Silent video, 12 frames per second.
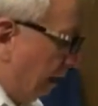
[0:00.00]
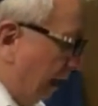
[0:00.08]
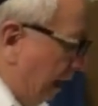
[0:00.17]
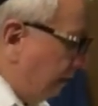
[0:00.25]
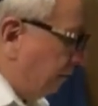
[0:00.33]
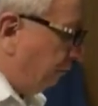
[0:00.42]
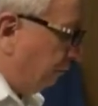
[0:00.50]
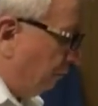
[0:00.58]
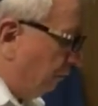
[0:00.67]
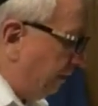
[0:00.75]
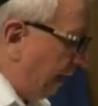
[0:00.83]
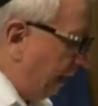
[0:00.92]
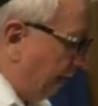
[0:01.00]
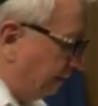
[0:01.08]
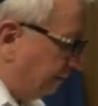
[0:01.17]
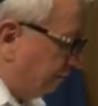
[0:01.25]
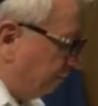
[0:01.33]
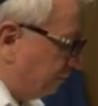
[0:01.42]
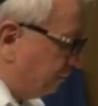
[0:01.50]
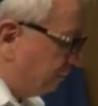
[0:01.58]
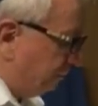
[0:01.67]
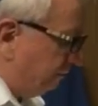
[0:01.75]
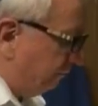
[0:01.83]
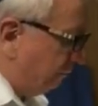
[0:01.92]
and you look at the first
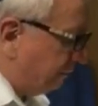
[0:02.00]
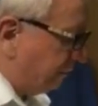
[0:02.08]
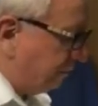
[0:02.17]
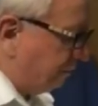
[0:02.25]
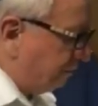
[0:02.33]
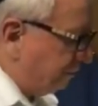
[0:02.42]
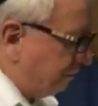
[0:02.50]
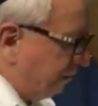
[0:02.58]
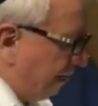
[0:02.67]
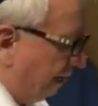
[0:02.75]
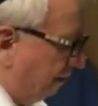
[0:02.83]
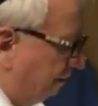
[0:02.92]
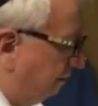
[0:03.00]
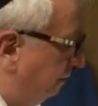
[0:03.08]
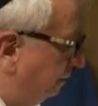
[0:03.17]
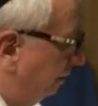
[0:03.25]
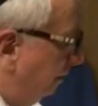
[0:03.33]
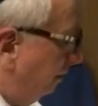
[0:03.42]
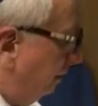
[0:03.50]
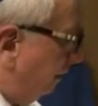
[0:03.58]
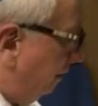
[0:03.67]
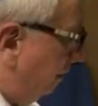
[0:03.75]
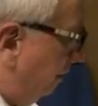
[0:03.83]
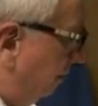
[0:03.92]
three verses, you see out in
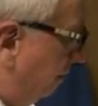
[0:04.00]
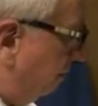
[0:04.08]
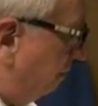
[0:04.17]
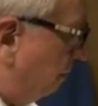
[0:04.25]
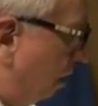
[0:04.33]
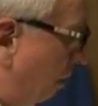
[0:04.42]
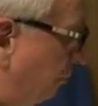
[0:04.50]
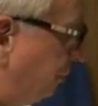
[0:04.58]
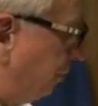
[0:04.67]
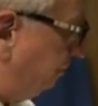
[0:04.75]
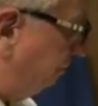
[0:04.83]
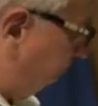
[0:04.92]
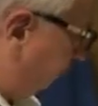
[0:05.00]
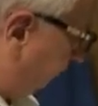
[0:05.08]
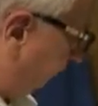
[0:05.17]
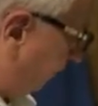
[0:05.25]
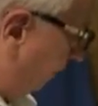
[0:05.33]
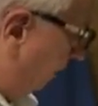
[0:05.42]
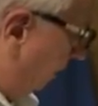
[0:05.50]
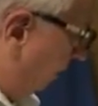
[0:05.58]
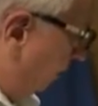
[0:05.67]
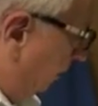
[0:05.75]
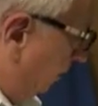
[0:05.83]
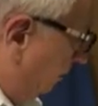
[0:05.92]
the margin
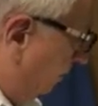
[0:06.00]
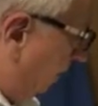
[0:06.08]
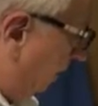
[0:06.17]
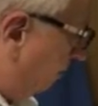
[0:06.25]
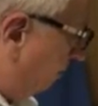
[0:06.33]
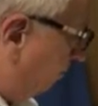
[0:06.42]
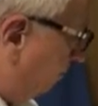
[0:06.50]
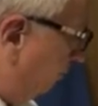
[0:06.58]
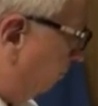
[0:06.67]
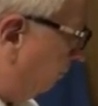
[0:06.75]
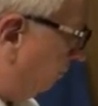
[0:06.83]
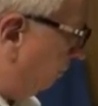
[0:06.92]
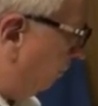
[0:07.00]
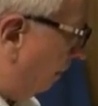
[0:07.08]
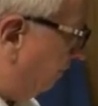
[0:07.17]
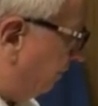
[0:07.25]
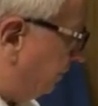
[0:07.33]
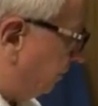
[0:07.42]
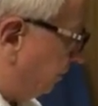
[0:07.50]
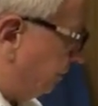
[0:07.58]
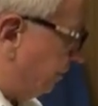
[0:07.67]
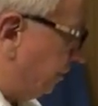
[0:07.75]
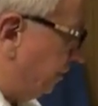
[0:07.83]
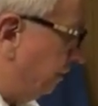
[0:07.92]
some
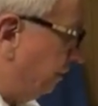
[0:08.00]
references